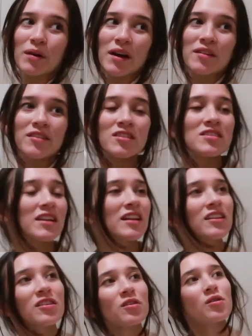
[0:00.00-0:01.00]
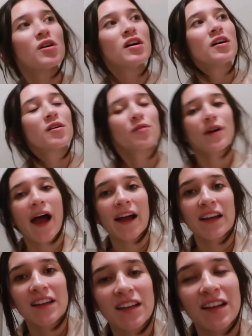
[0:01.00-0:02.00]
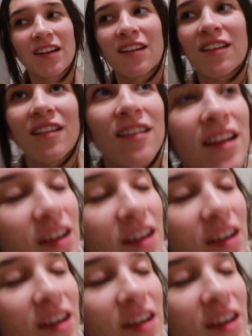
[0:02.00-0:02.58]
but there's like a little rack in here. I